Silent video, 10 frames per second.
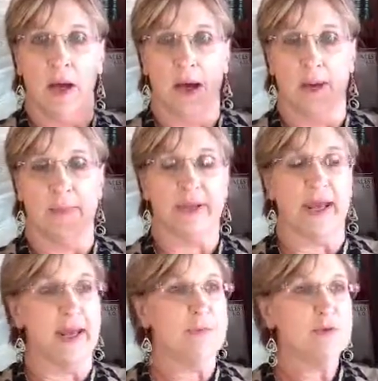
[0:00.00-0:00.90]
I
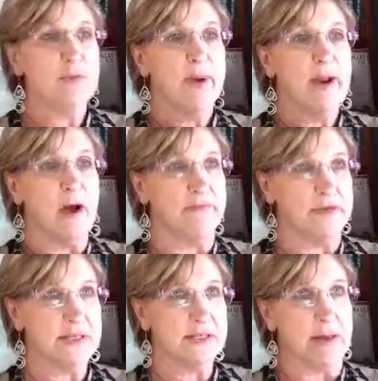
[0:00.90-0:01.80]
came to my
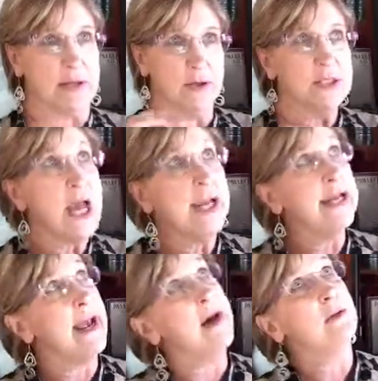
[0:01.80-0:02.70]
office, my little
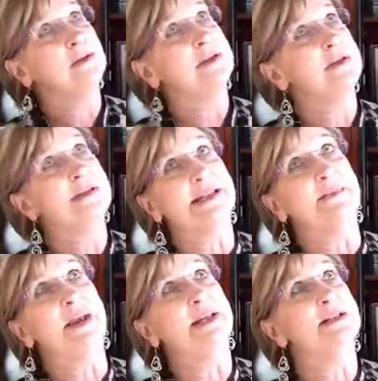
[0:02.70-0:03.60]
tiny house.
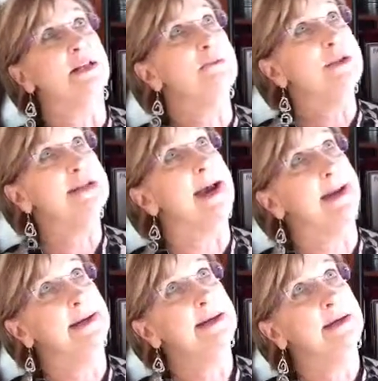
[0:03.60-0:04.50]
Someday it's going to be
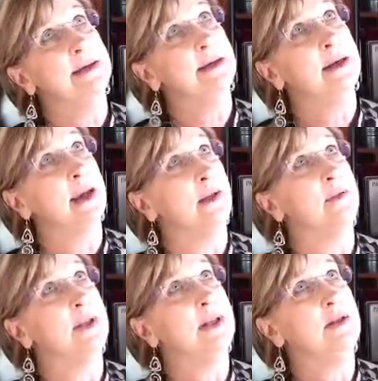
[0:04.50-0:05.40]
done. I
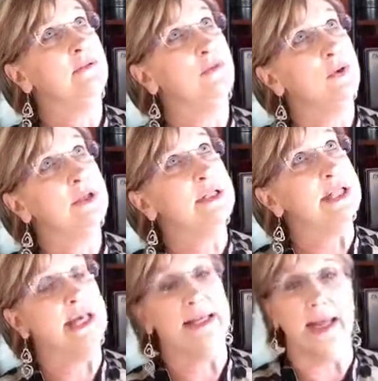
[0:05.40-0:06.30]
really look forward to
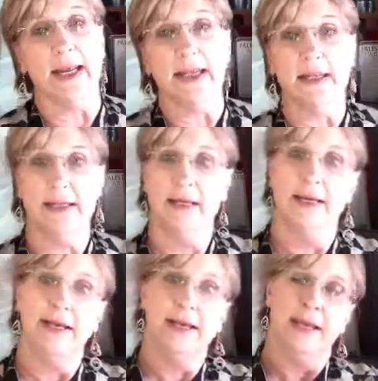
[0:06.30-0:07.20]
that day.
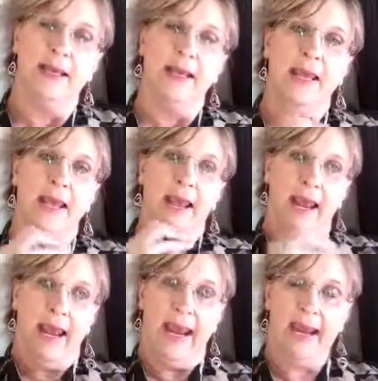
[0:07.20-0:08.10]

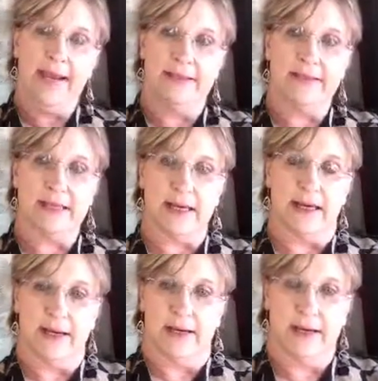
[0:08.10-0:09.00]
And
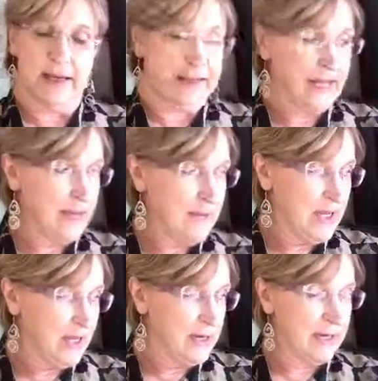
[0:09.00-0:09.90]
I came
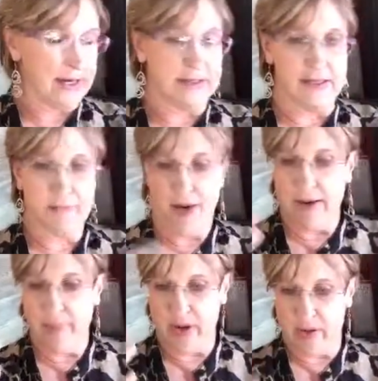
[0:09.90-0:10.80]
in and I did
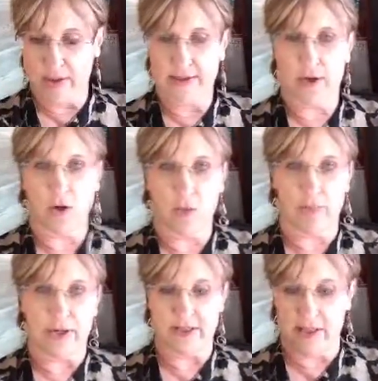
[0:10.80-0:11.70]
my Periscope.
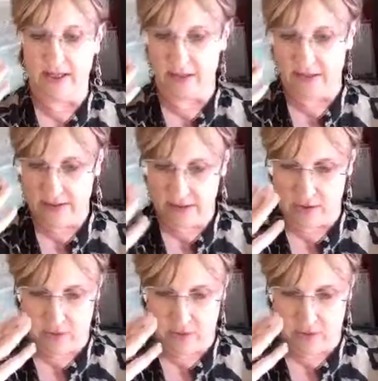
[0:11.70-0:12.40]
I did